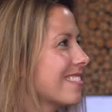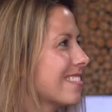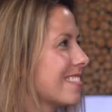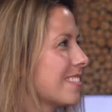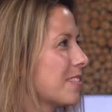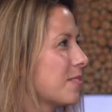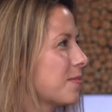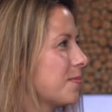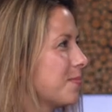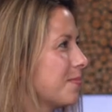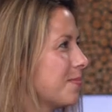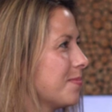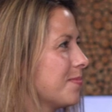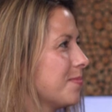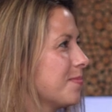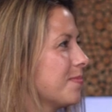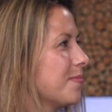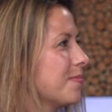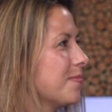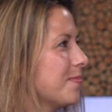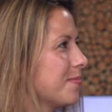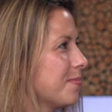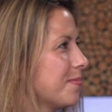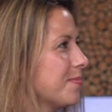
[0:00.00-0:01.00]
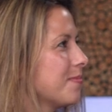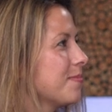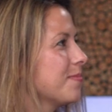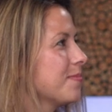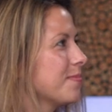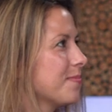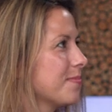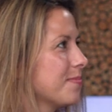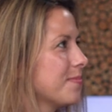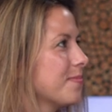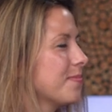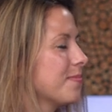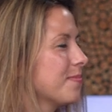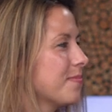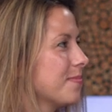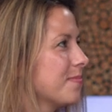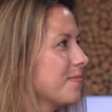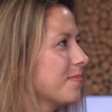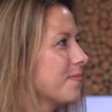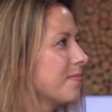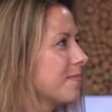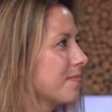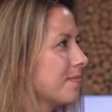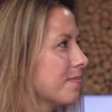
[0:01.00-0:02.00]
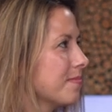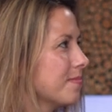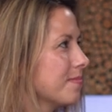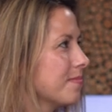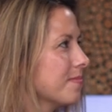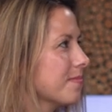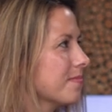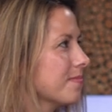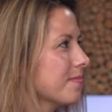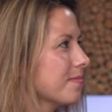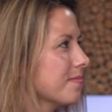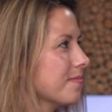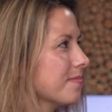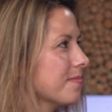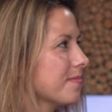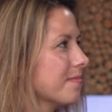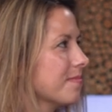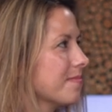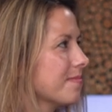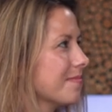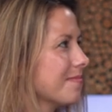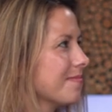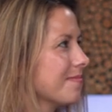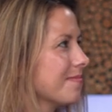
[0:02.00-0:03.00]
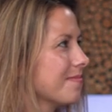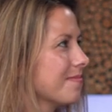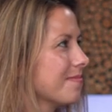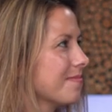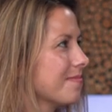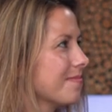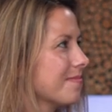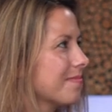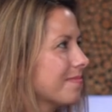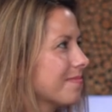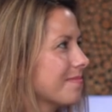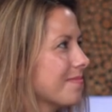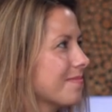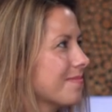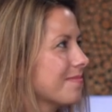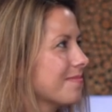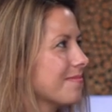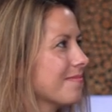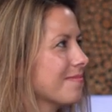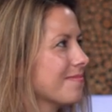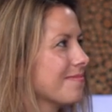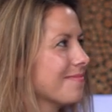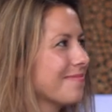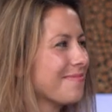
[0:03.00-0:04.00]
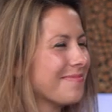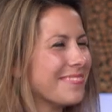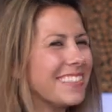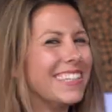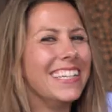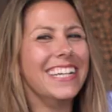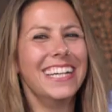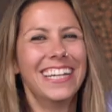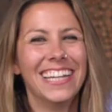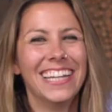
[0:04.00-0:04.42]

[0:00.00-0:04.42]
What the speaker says: [no speech]